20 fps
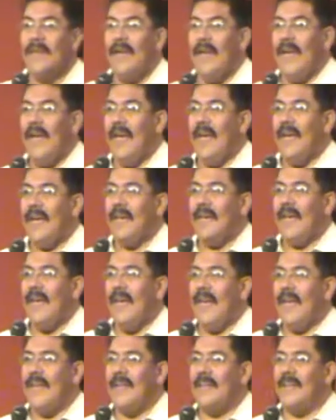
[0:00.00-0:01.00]
And,
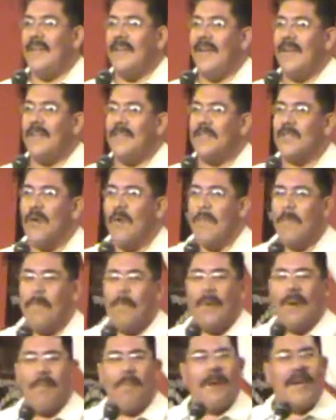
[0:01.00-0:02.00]
and uh, so,
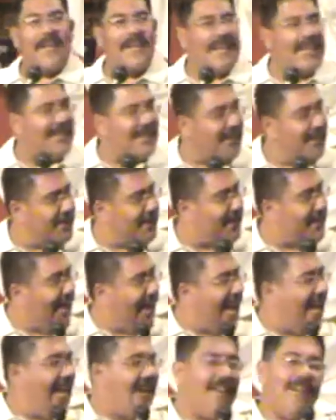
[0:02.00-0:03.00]
but Monday through
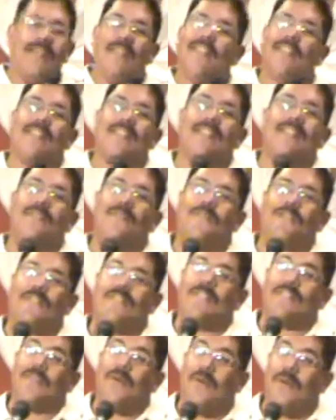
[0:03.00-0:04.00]
Saturday is a different
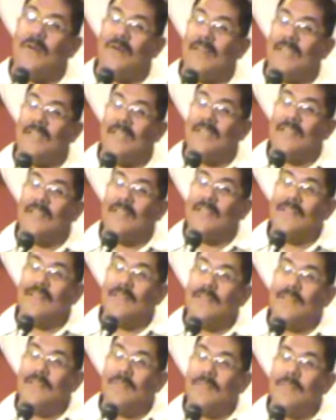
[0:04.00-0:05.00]
story
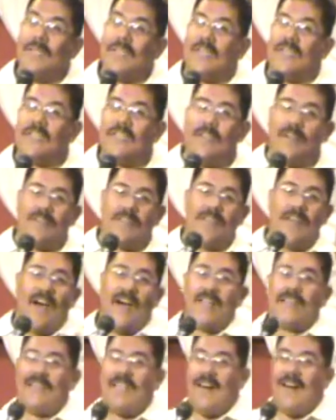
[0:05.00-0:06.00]
because they're
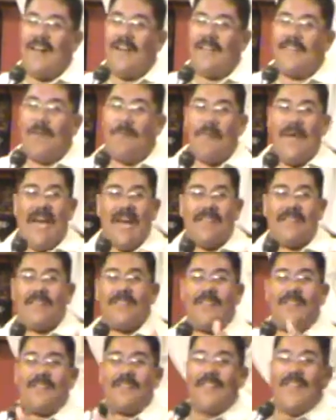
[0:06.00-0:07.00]
not there and the
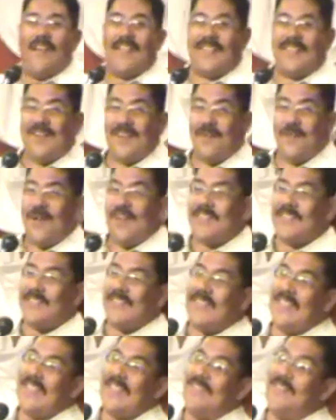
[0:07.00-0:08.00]
pastor's not there
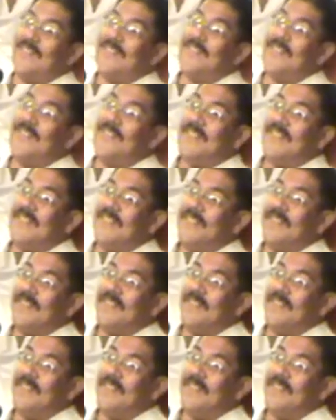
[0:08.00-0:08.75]
watching you. Yeah.